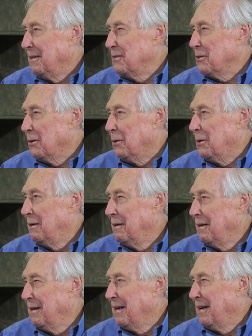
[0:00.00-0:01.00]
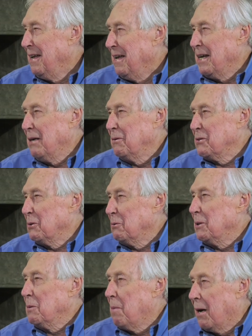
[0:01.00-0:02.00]
So it was a
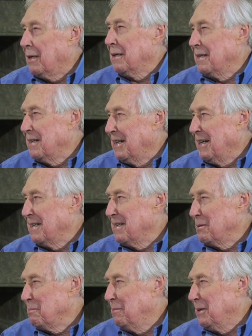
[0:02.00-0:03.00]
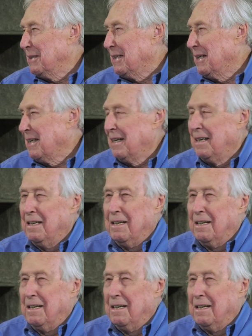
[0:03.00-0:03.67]
real bargain to get this building,